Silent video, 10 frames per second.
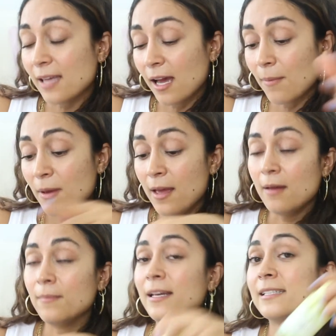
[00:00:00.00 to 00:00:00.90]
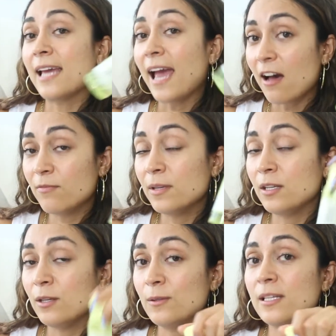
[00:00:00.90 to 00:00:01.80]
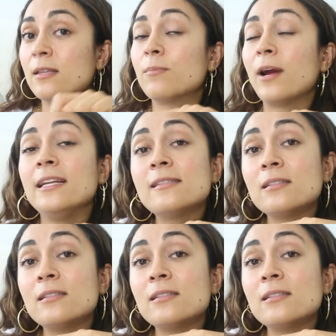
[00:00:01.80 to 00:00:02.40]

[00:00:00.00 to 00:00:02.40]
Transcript: some because I have been using the brightening